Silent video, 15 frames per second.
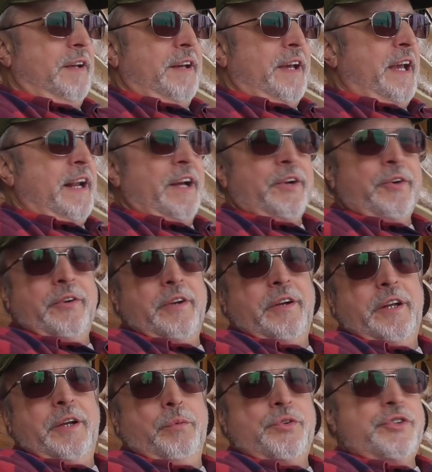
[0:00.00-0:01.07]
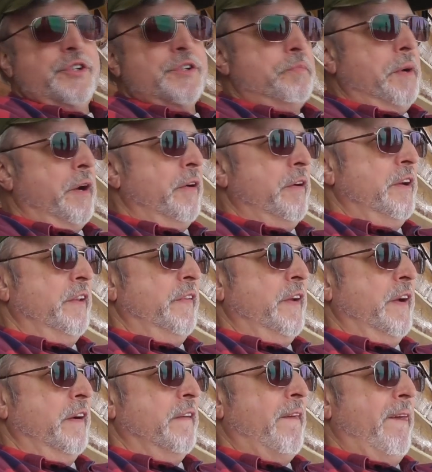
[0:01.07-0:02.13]
and I couldn't. It was just buried in
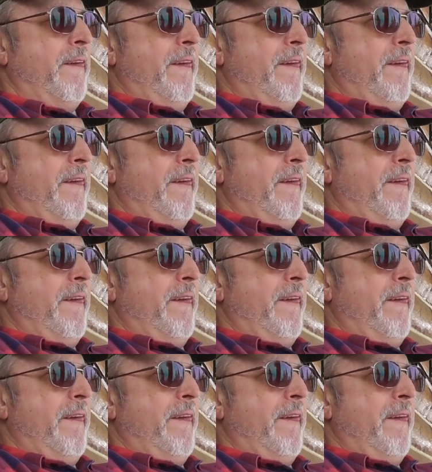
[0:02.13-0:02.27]
there.